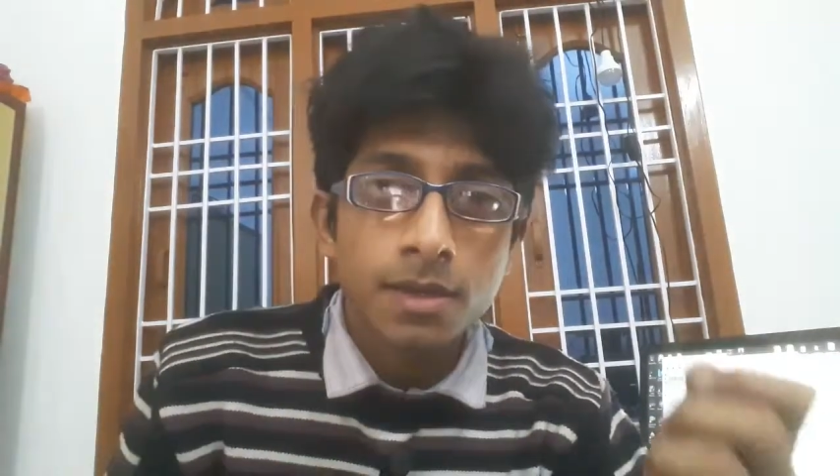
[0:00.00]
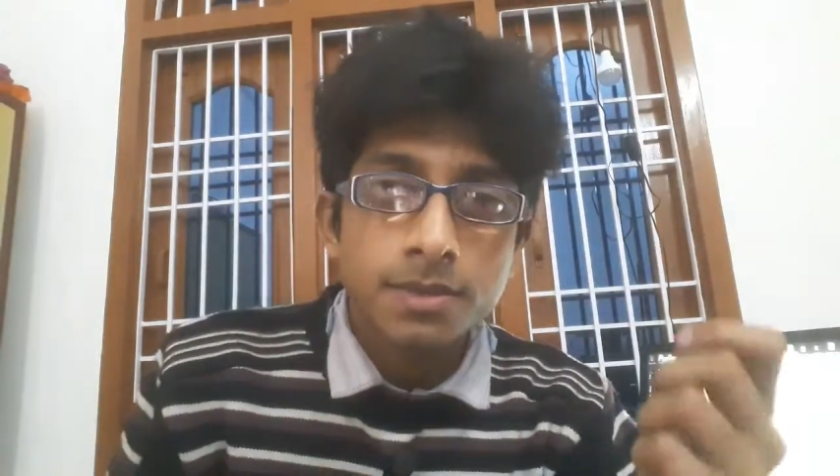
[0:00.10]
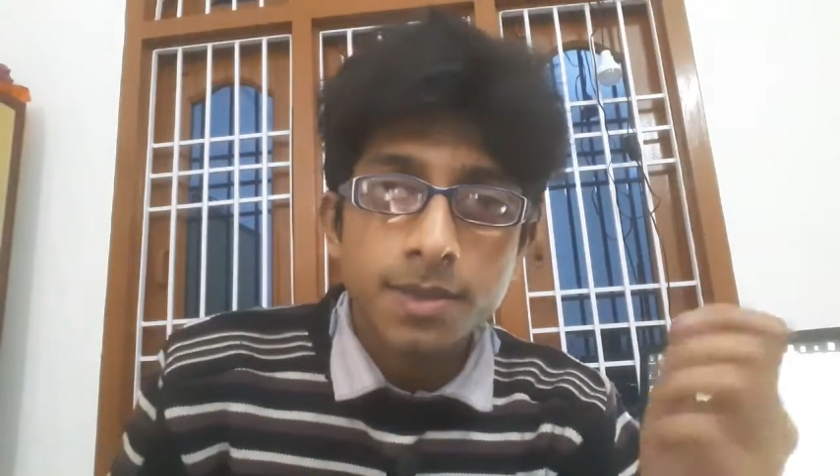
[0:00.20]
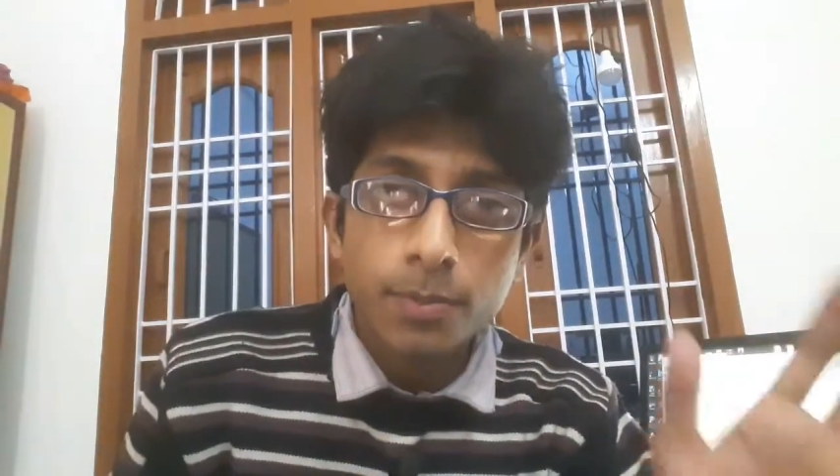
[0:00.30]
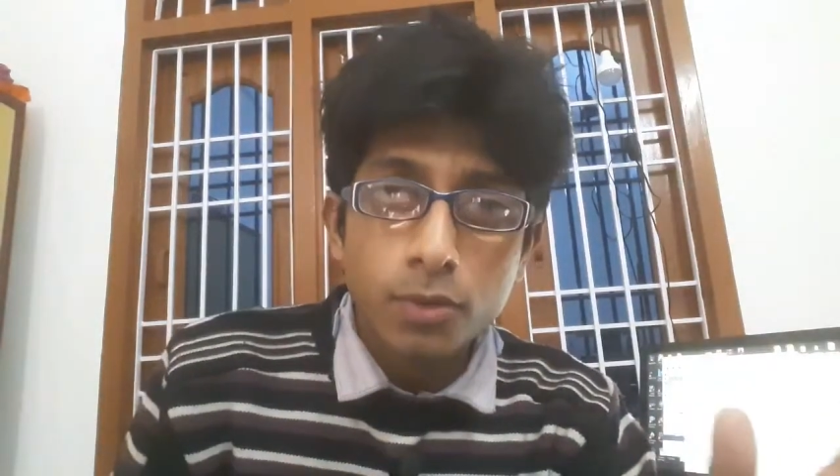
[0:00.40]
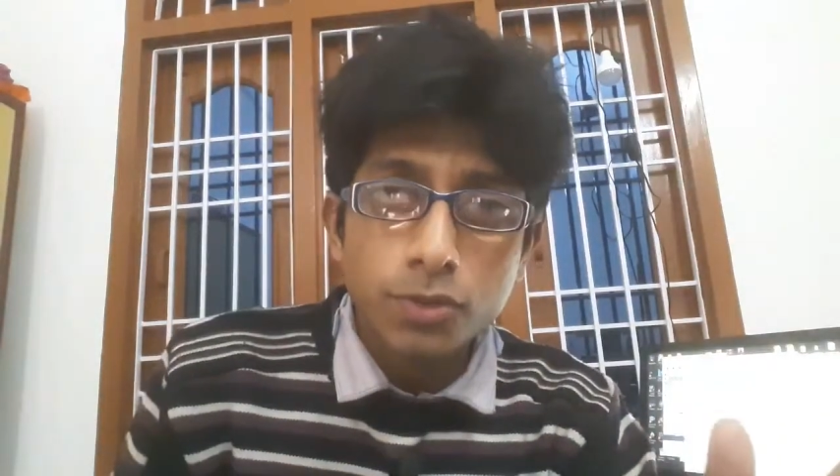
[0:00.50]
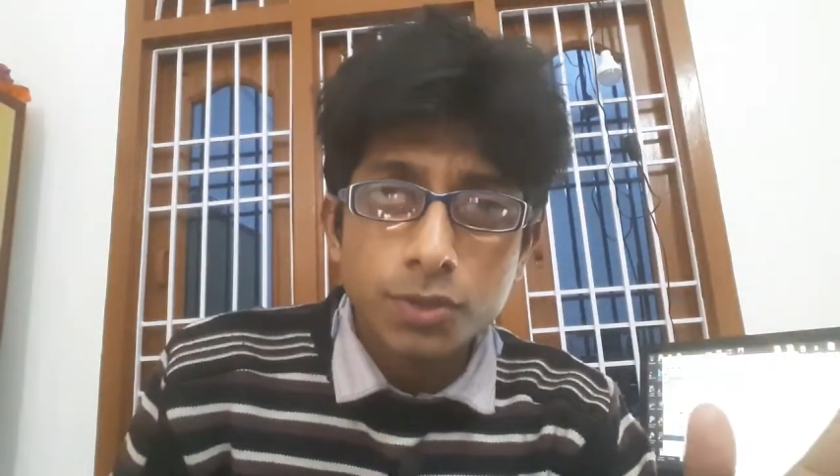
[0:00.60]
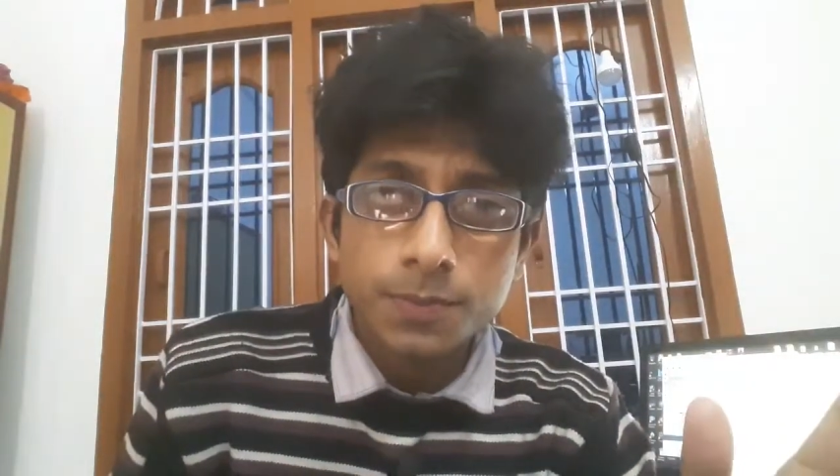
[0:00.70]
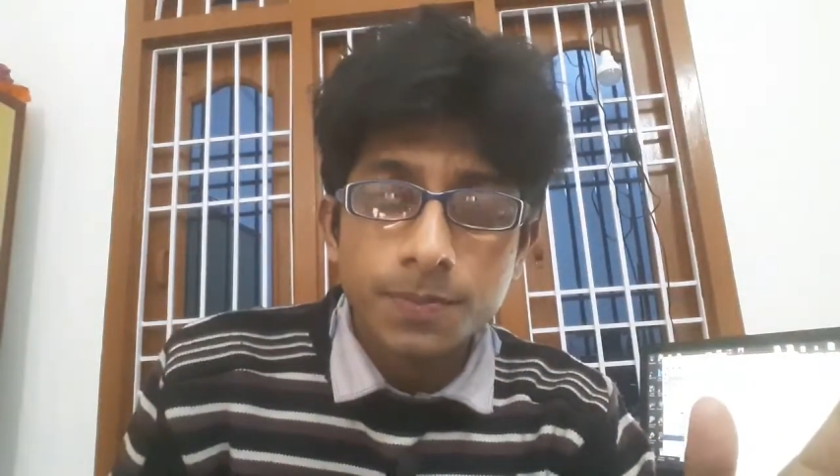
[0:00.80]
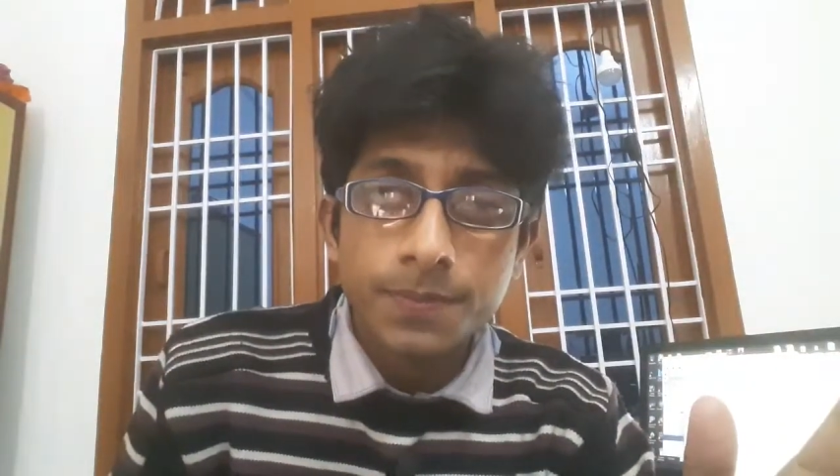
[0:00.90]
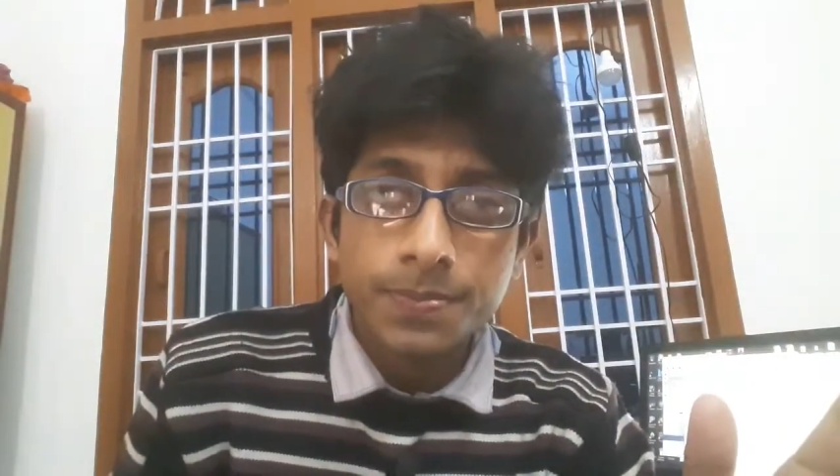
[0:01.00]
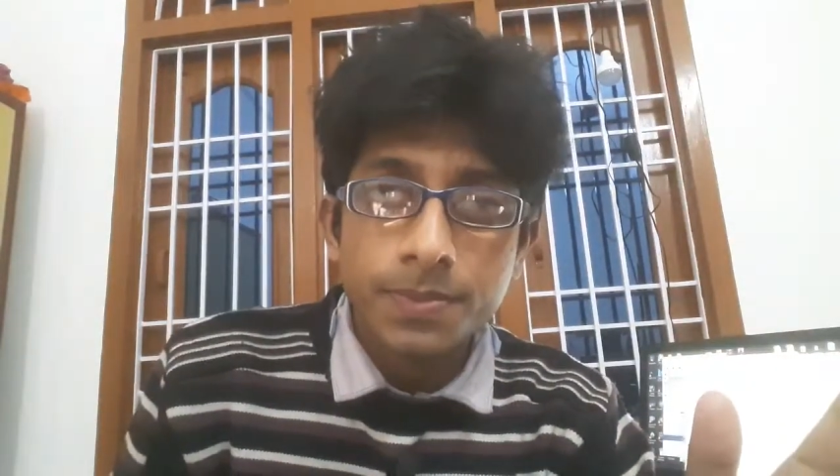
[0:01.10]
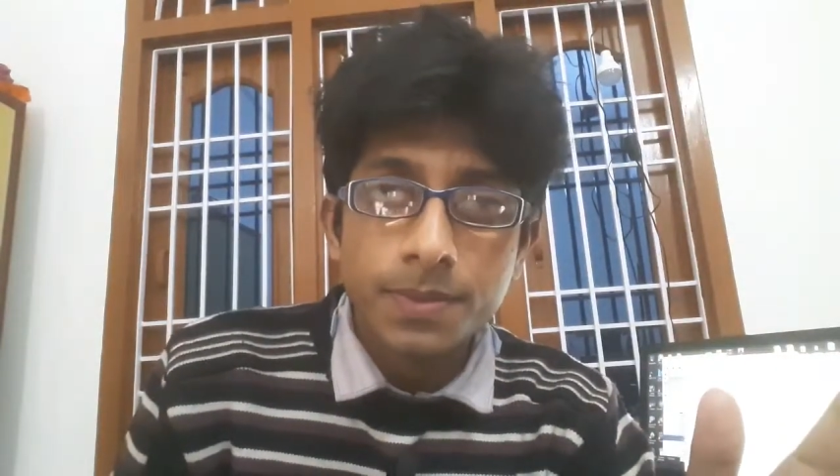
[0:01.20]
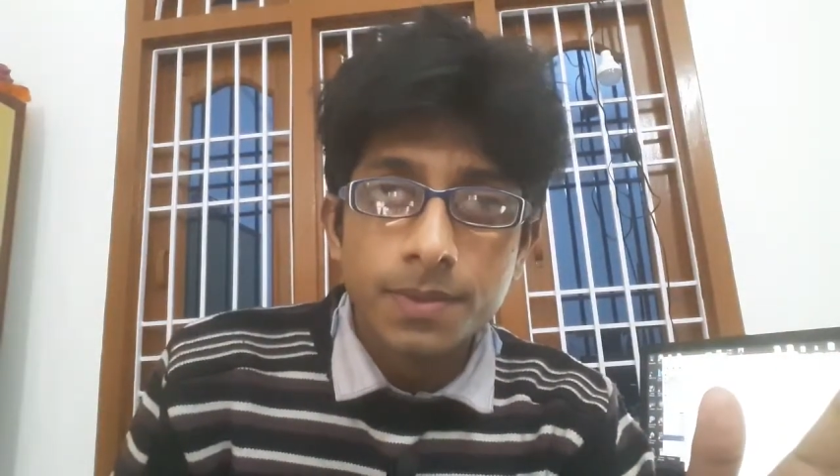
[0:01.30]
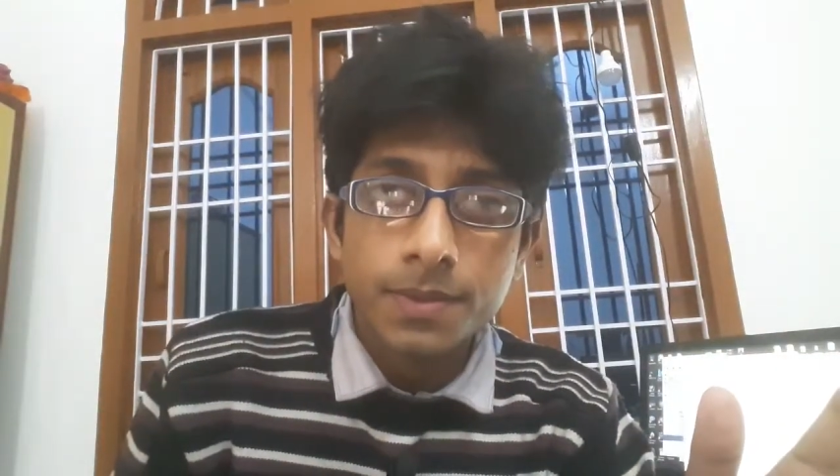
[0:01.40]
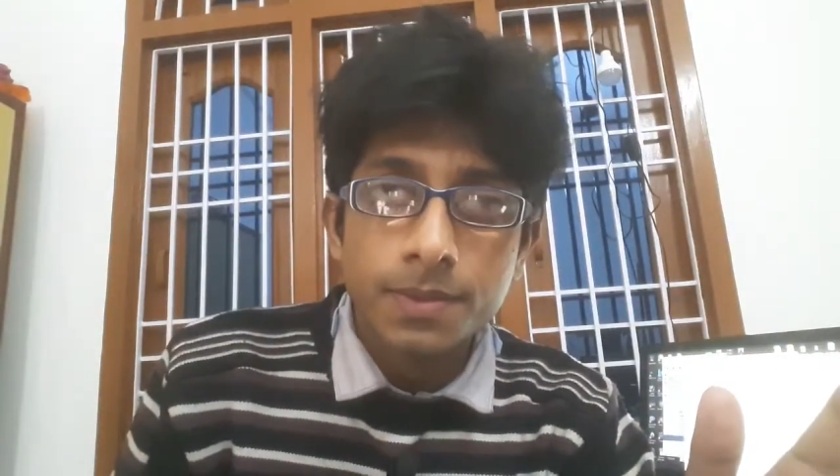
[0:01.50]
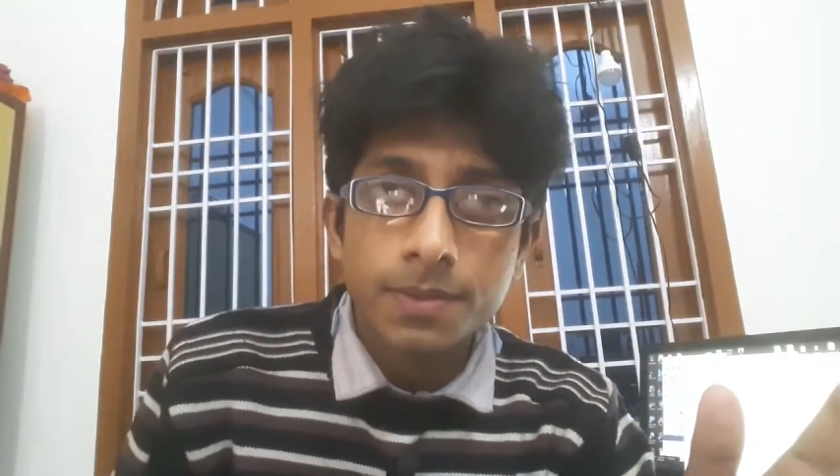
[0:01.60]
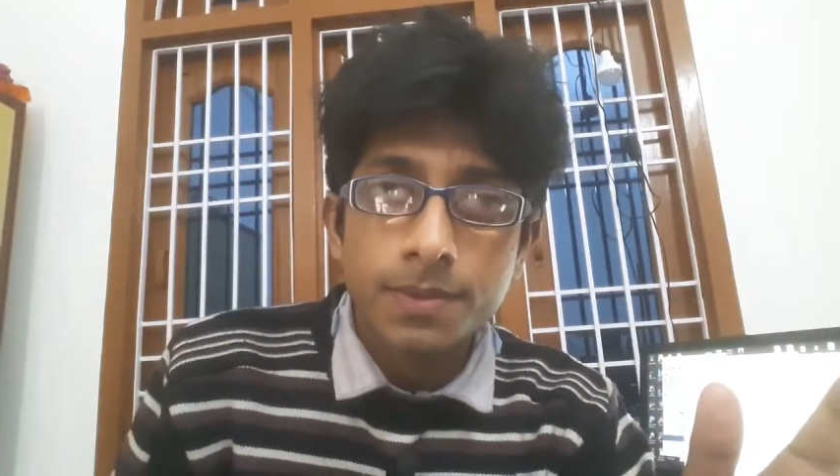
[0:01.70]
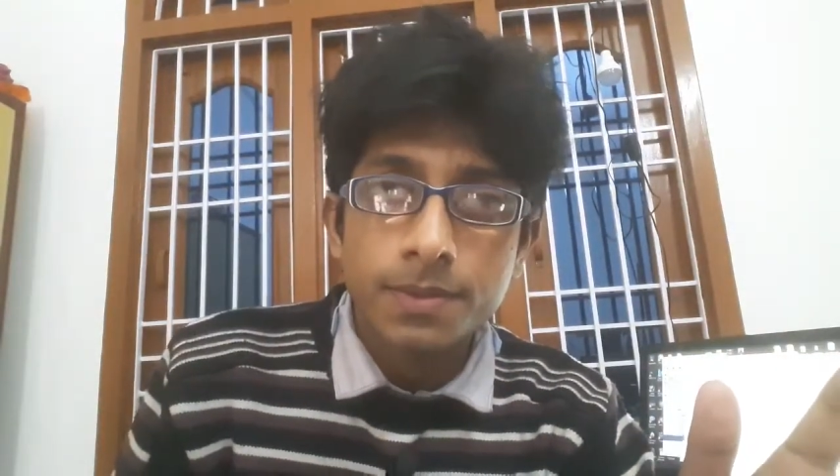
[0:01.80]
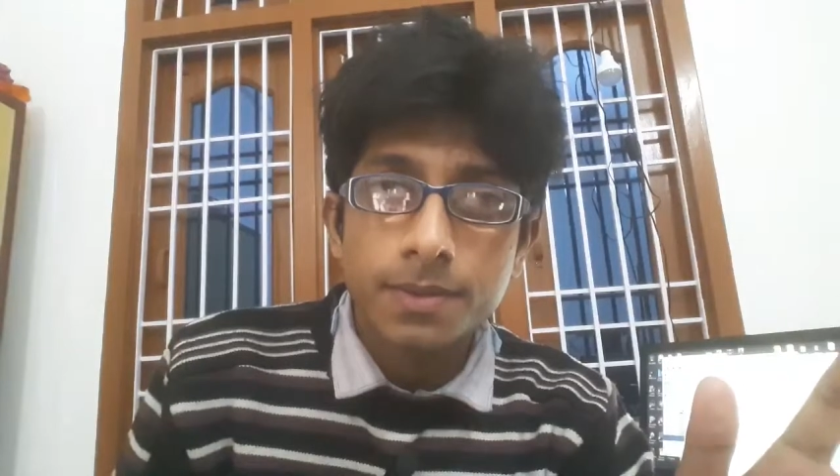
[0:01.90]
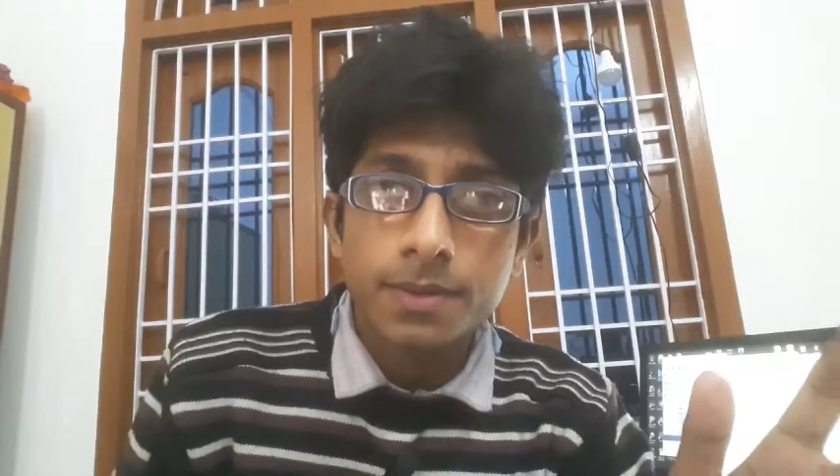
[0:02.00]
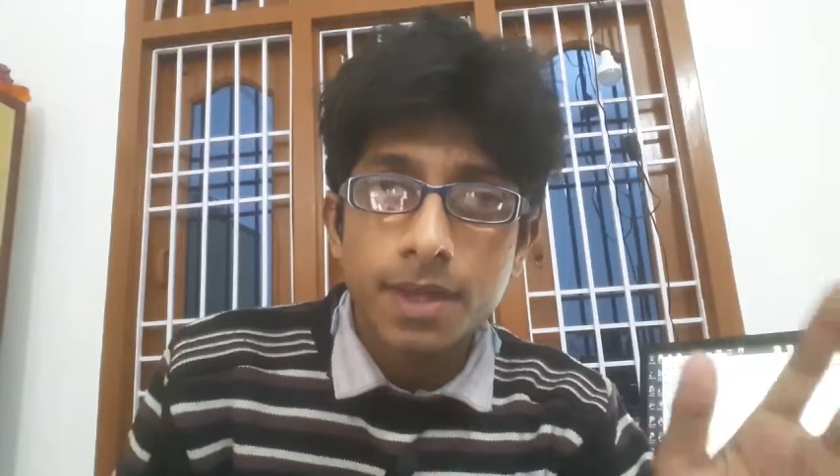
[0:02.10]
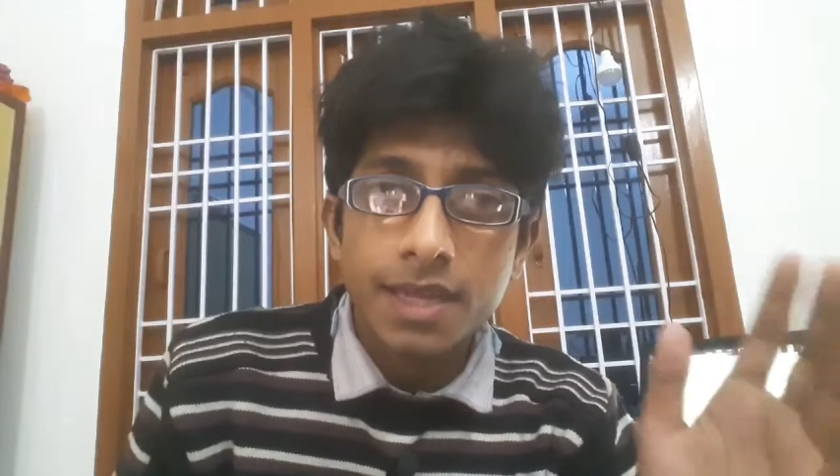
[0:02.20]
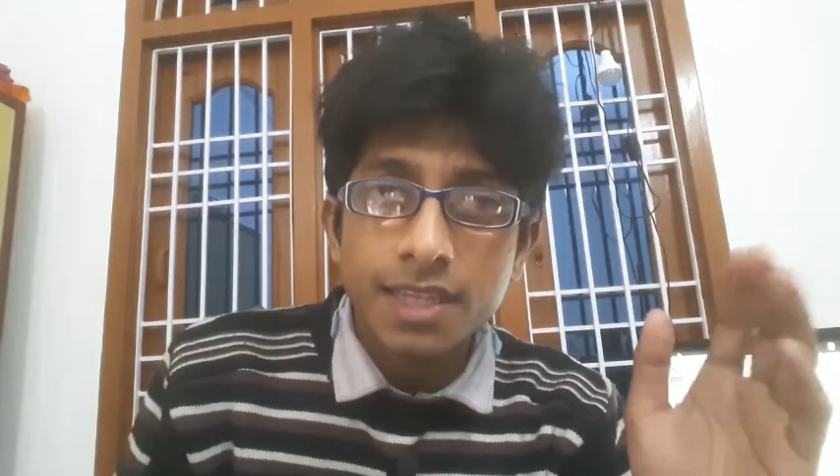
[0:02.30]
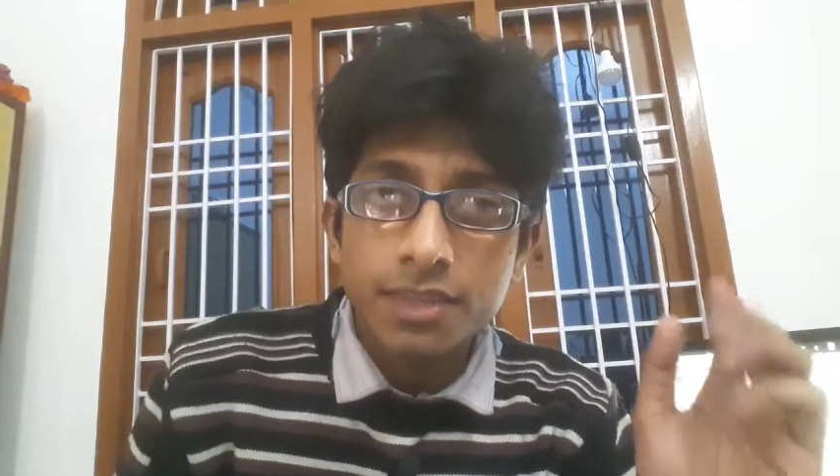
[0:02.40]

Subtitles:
Suppose an